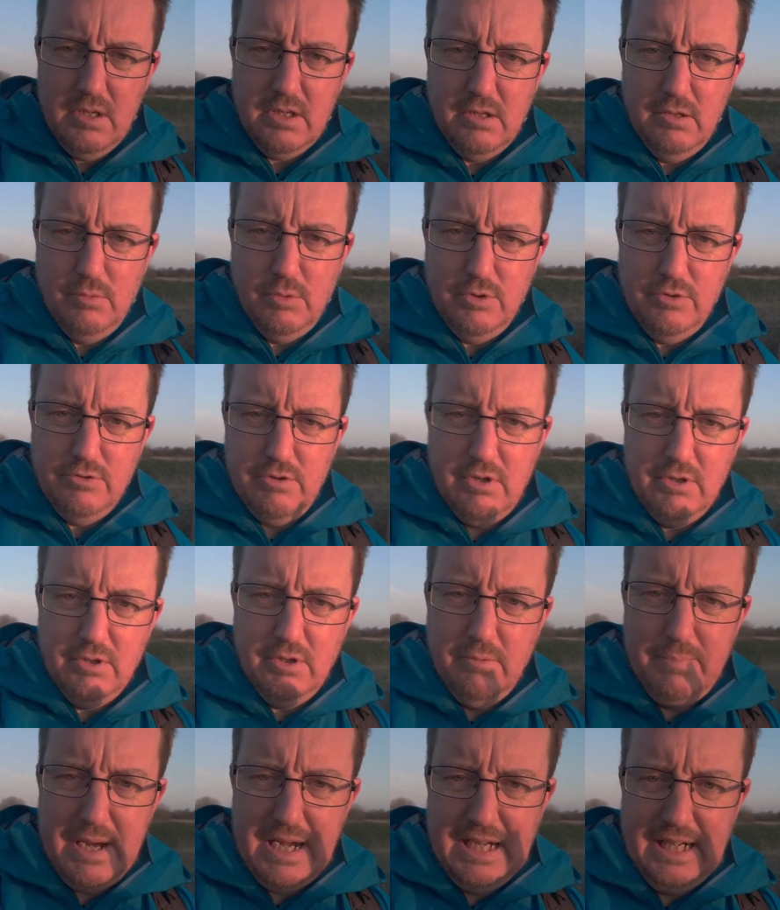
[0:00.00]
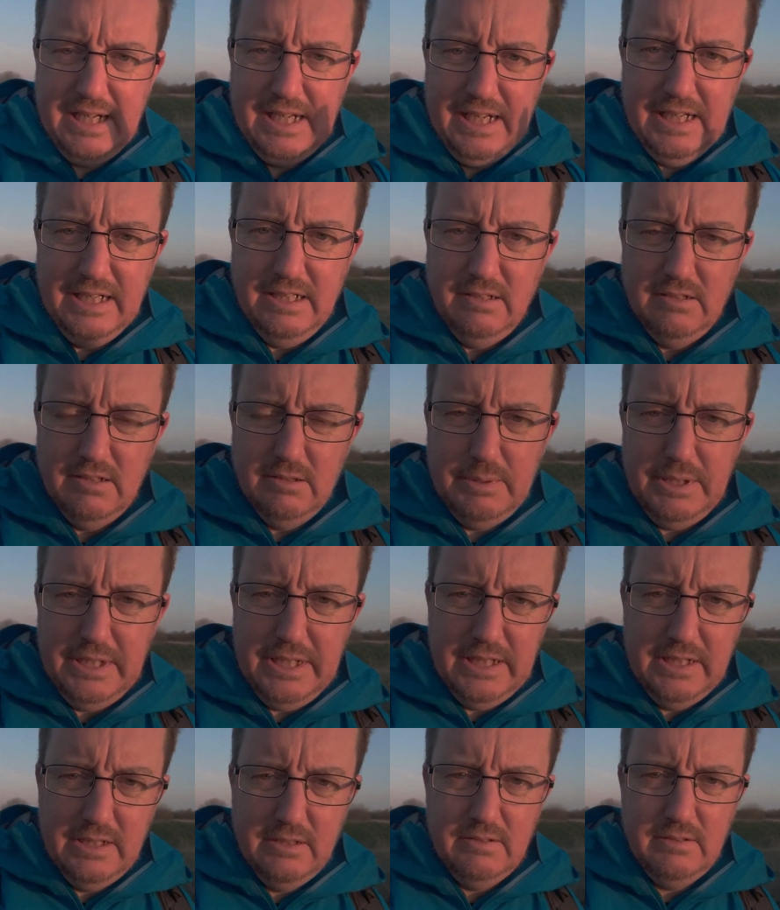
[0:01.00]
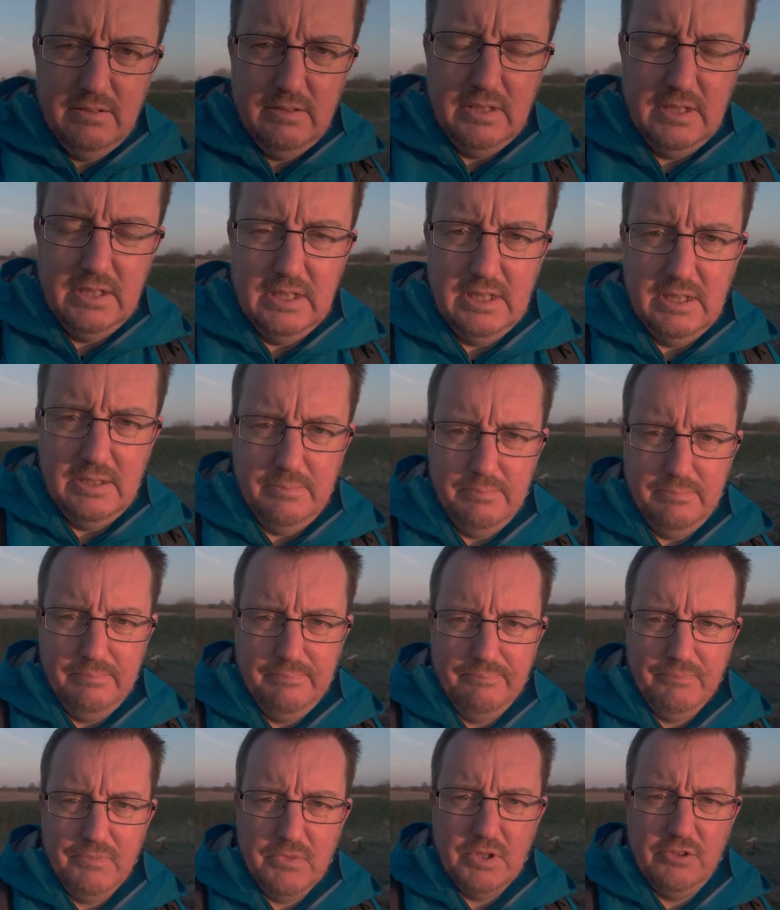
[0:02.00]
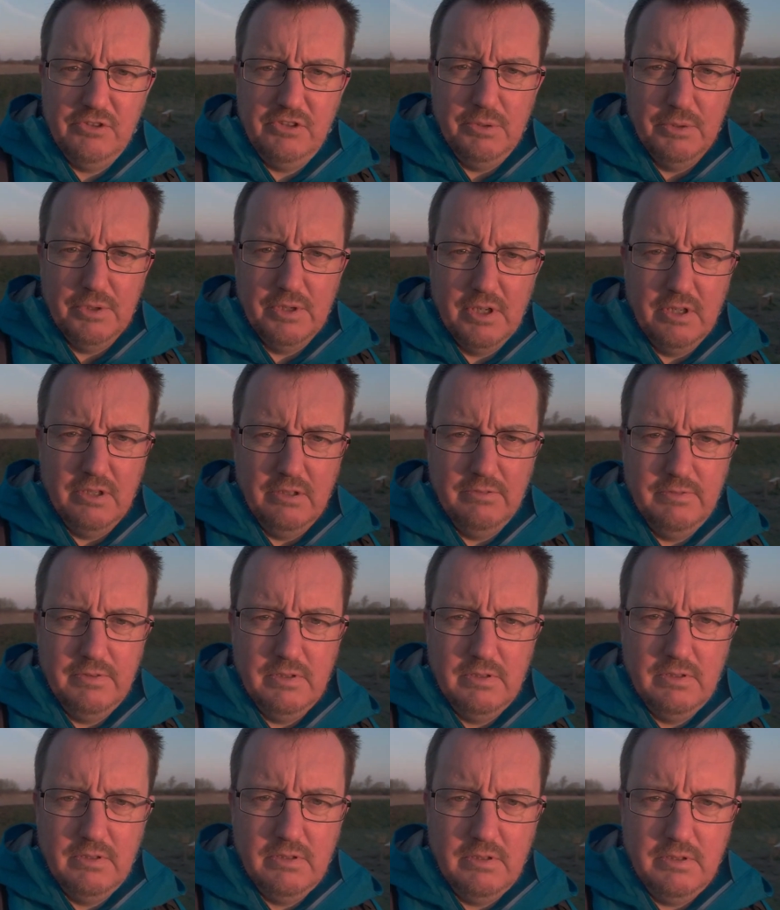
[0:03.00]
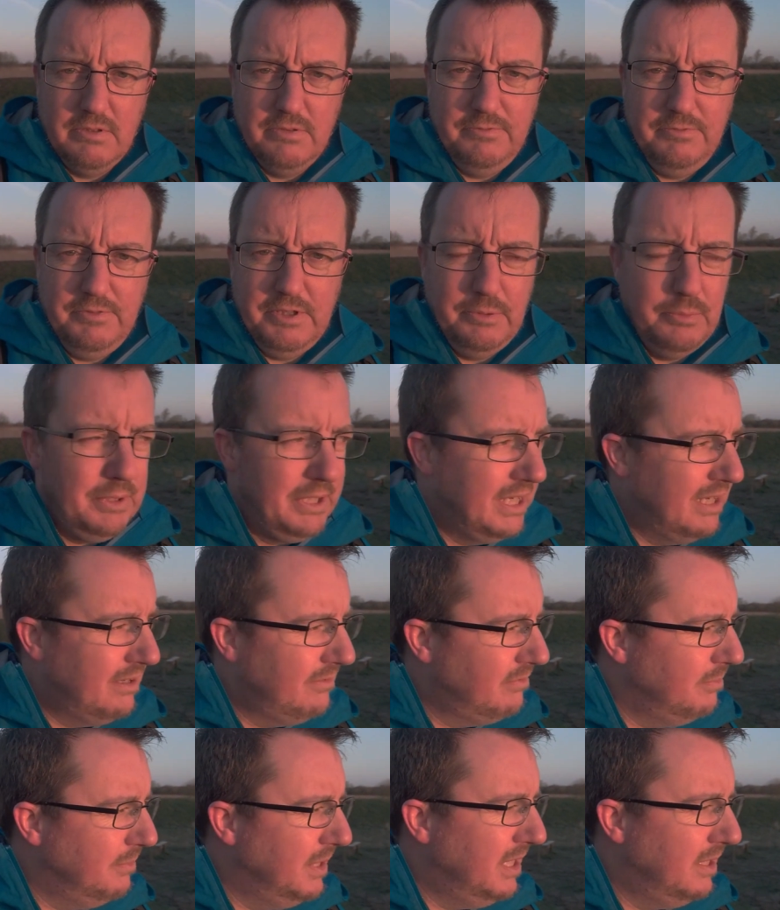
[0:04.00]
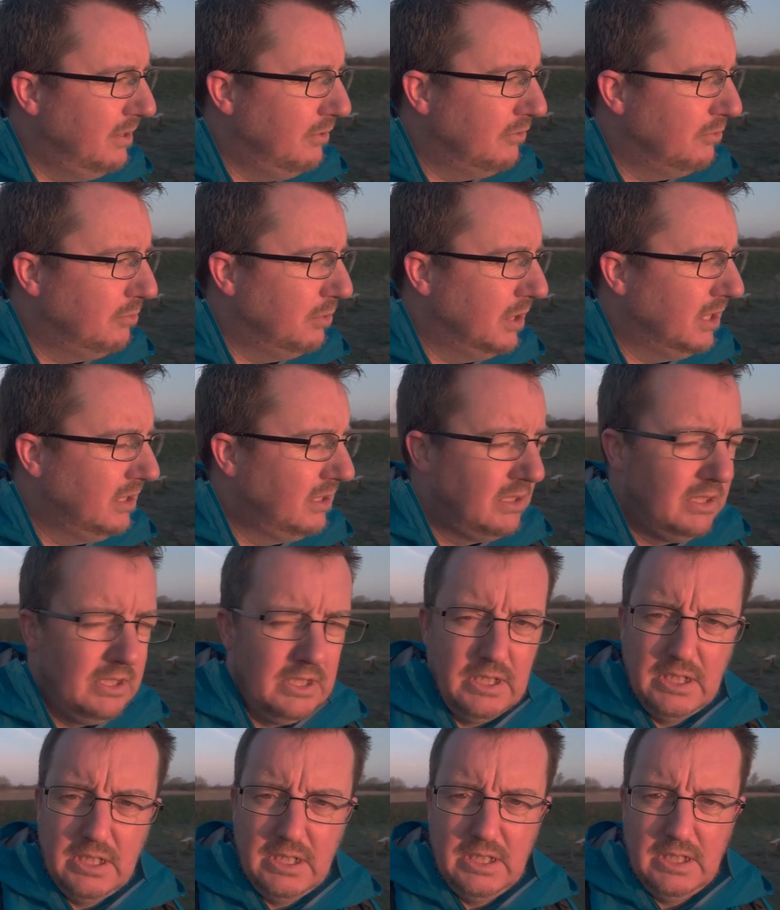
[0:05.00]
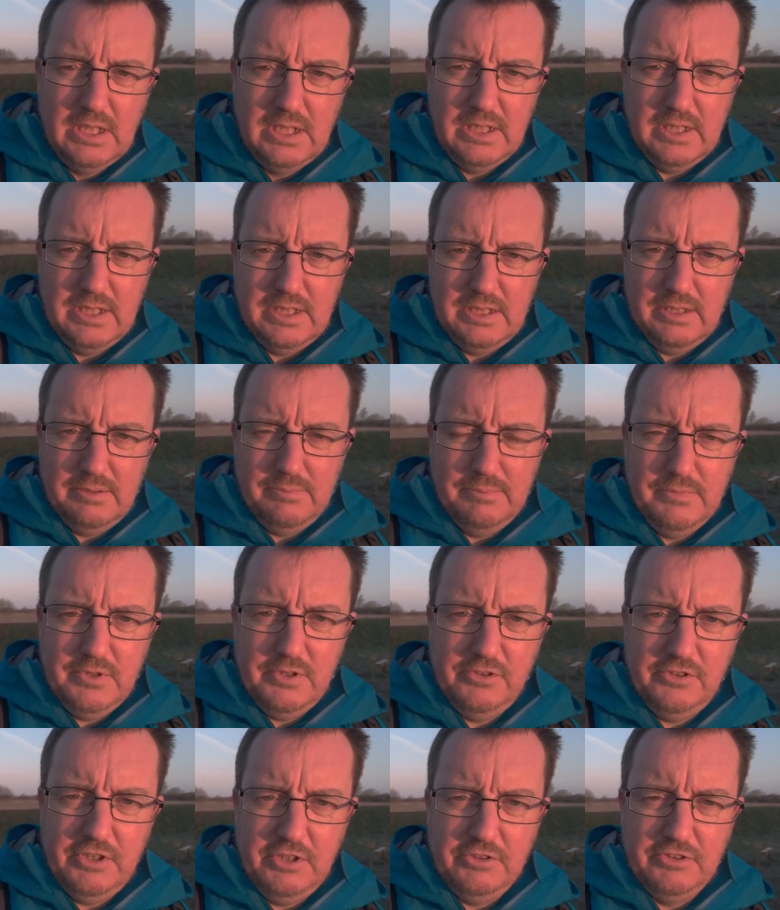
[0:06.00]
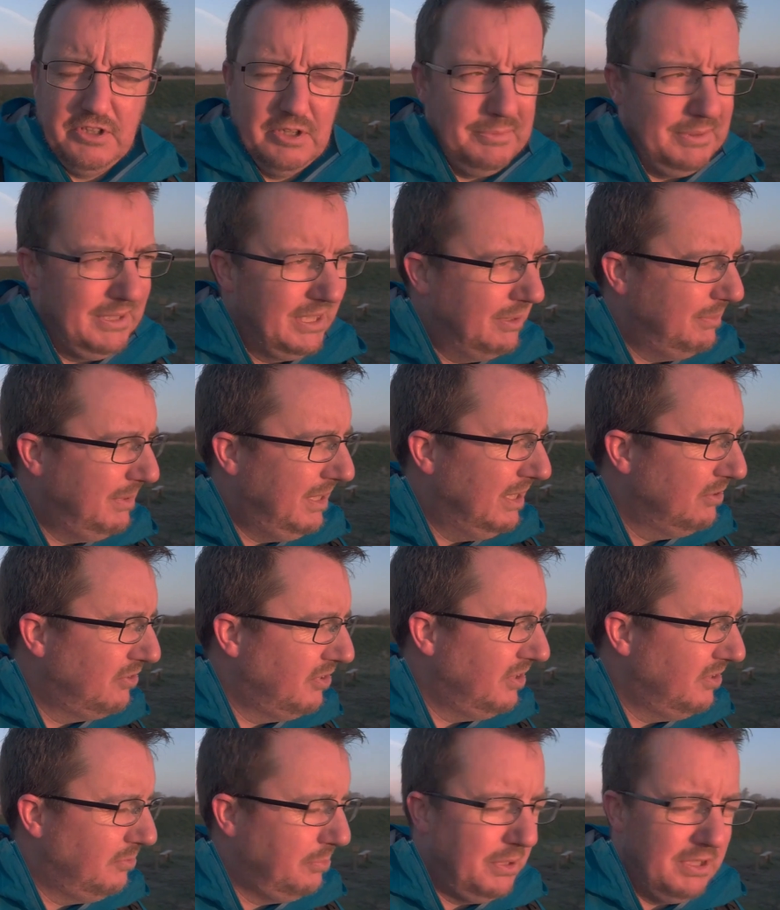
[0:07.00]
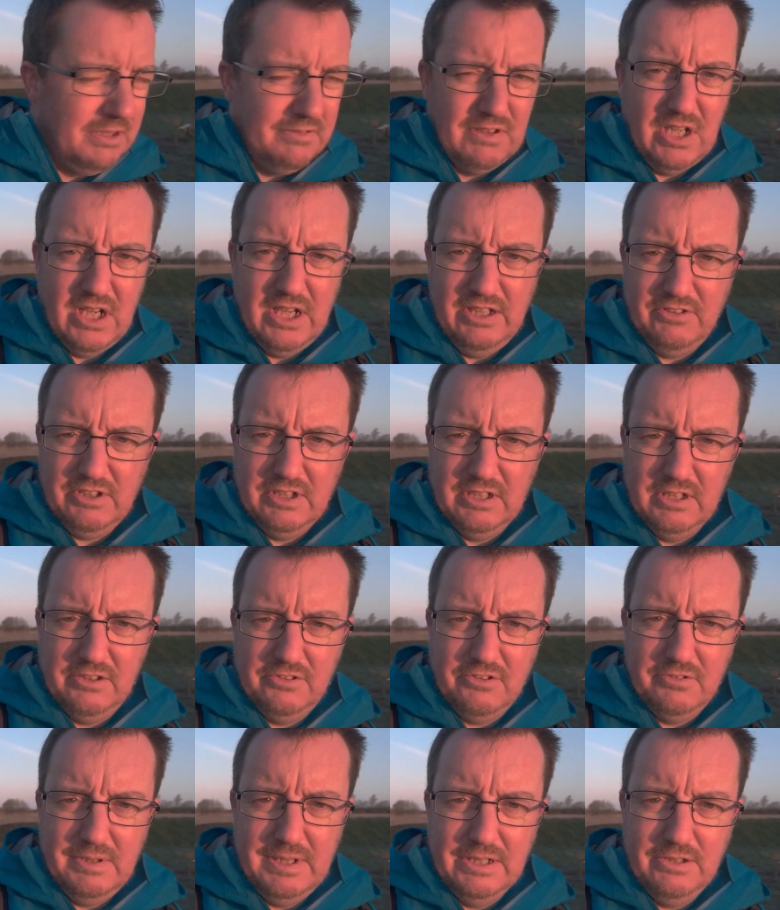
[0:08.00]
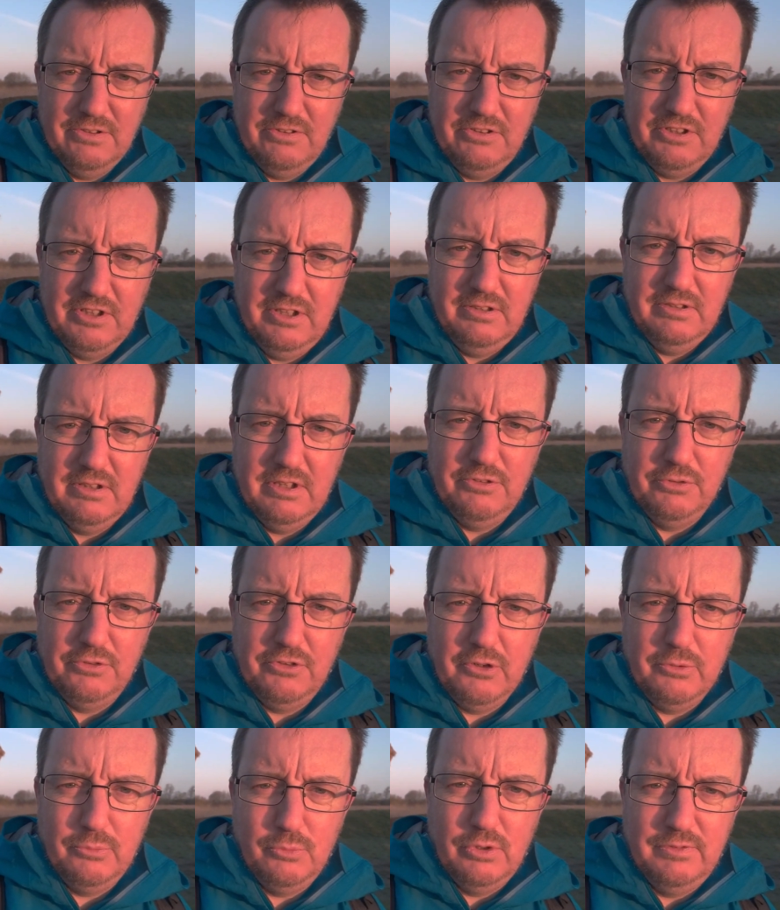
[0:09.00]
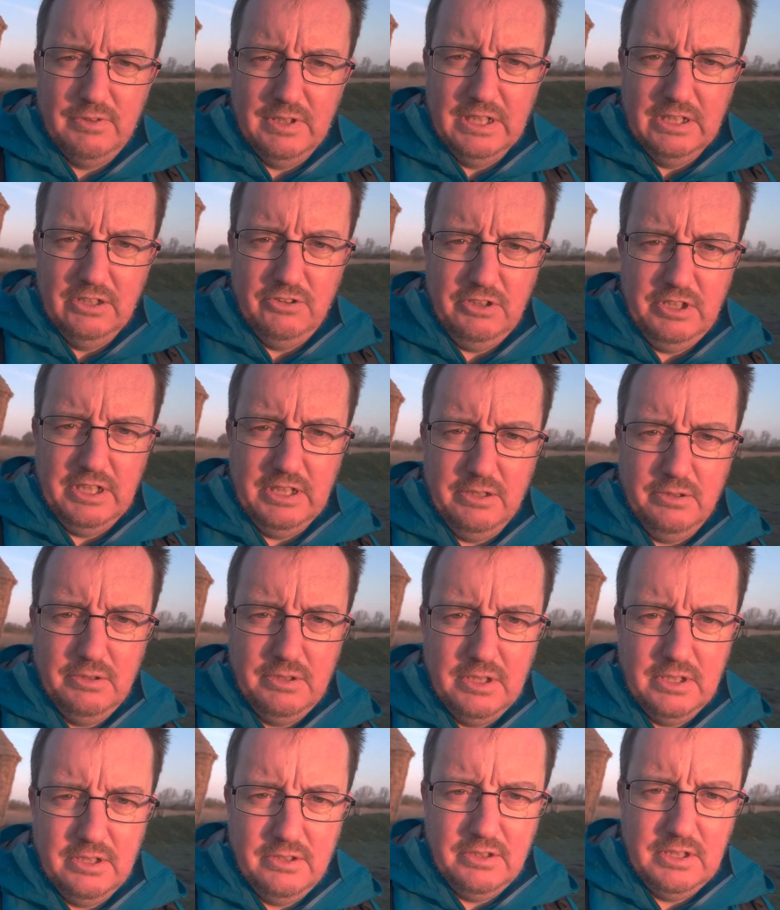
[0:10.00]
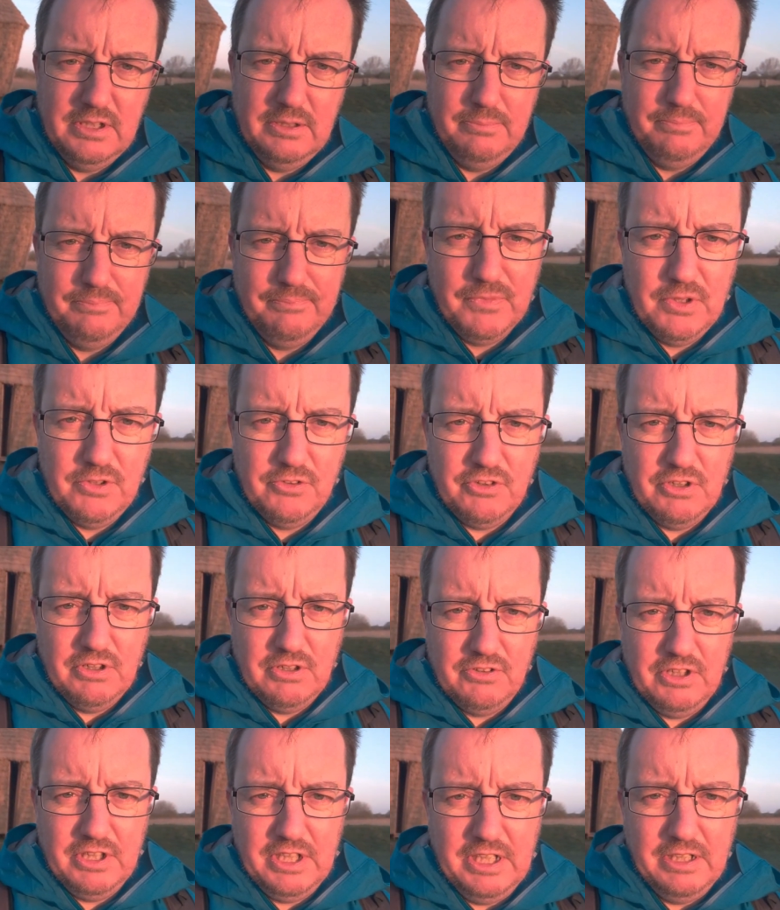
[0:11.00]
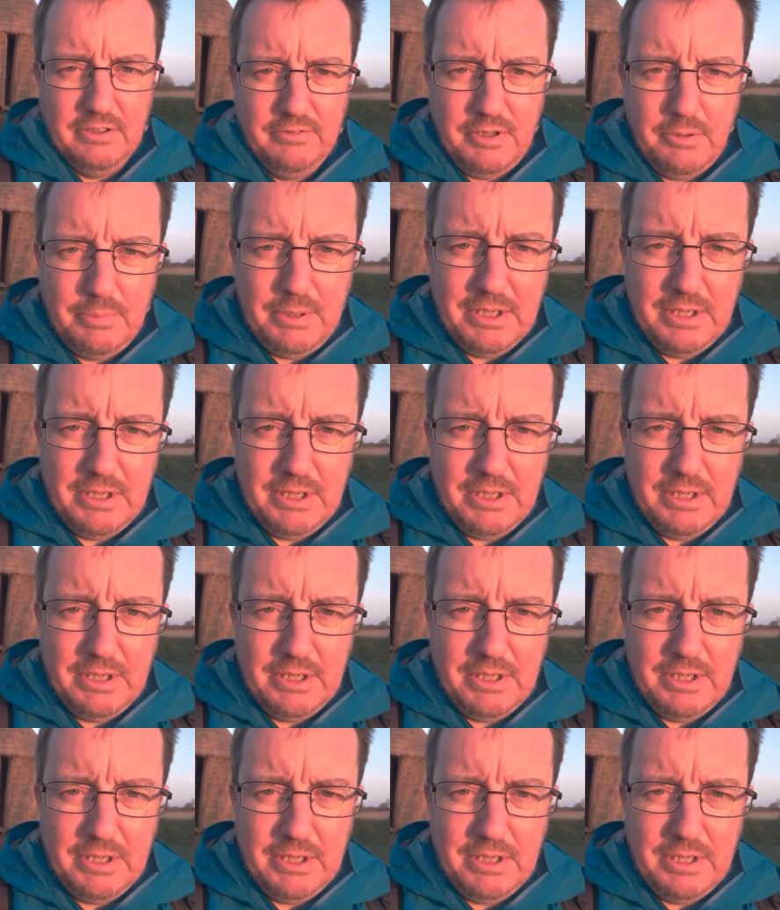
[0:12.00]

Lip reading: and wander along the banking up here, see what kind of view we get from there as well. The sun's coming up now, so there's a bit of light cast around, so I shall stop waffling to you and start taking a few